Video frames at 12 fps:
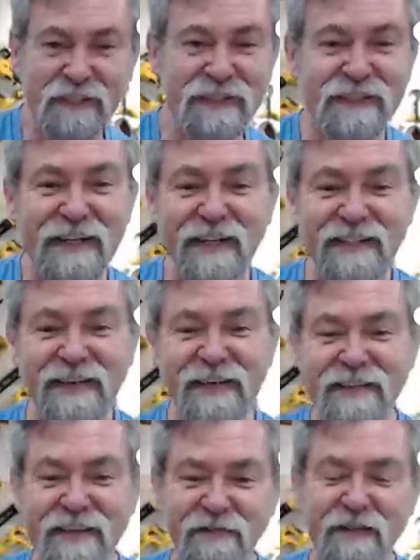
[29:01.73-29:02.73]
You start
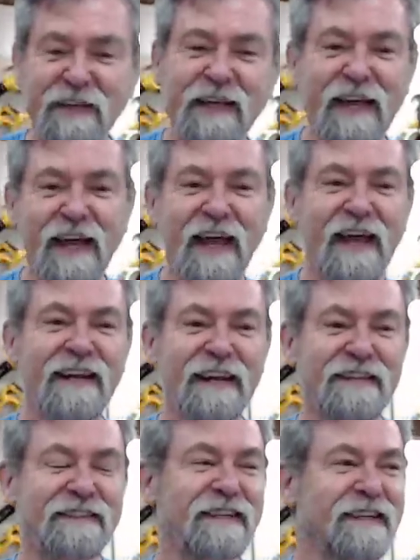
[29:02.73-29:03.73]
saying something, and
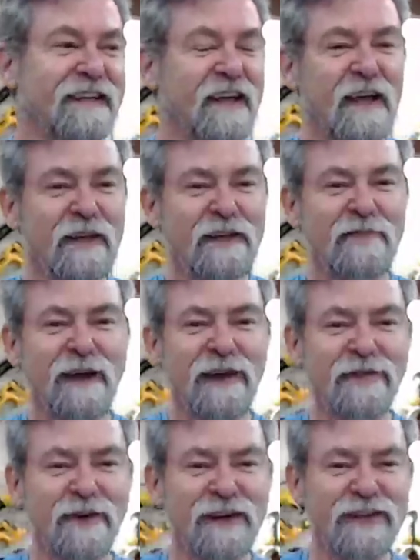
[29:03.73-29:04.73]
next thing, your
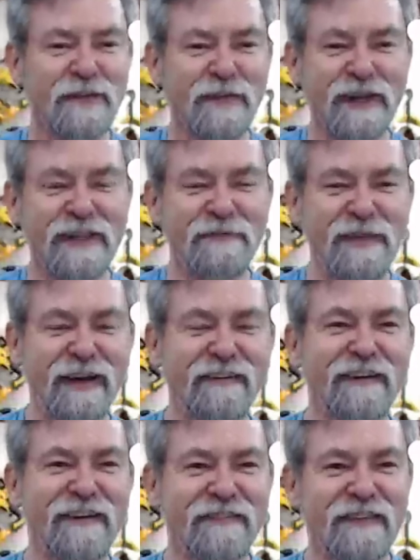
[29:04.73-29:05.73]
mind's racing away in the
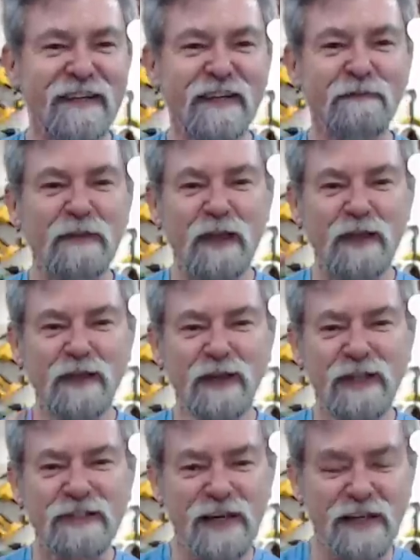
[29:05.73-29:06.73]
background thinking, should
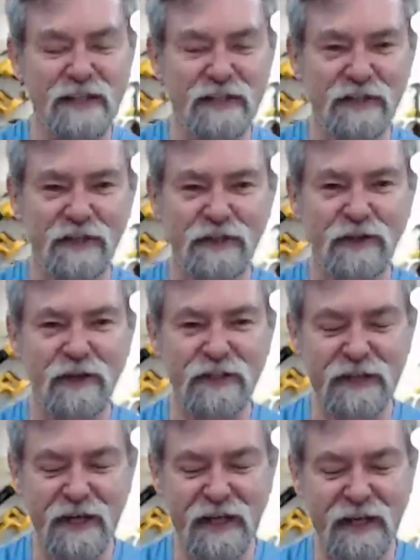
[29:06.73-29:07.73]
I say this? Should I
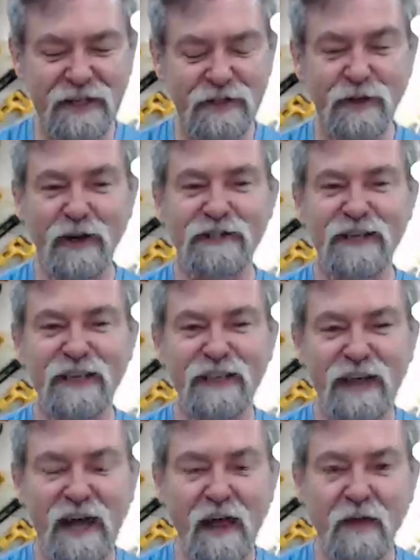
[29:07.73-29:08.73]
say that? Should I say
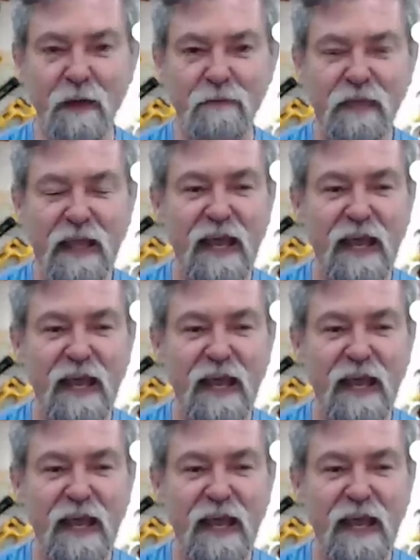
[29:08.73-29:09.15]
the other?